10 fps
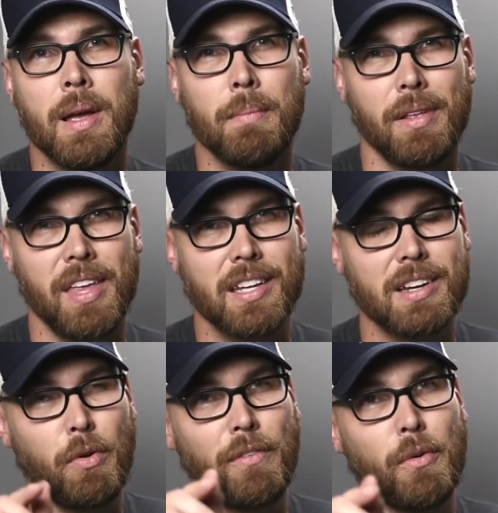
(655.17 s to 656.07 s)
But thanks
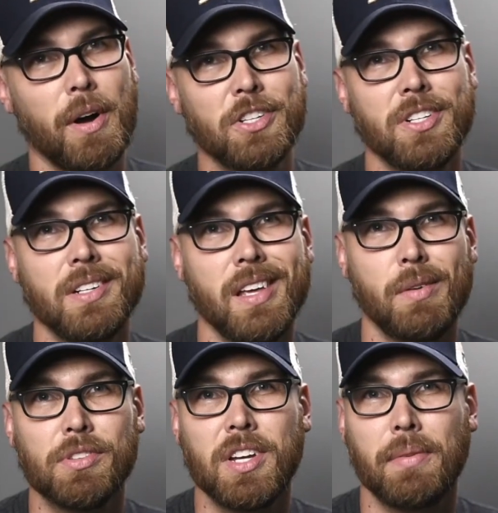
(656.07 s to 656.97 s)
everyone for watching, and
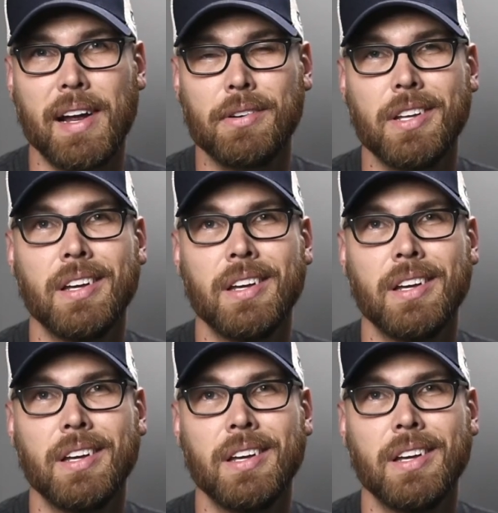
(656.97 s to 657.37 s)
I'll see you around